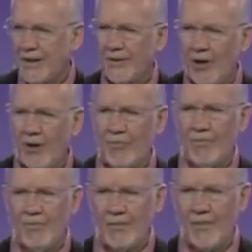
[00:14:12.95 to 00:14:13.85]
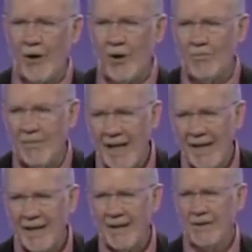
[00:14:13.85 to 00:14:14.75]
Not
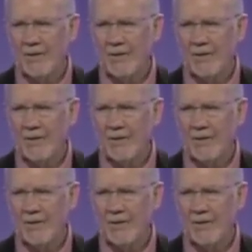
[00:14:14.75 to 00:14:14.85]
my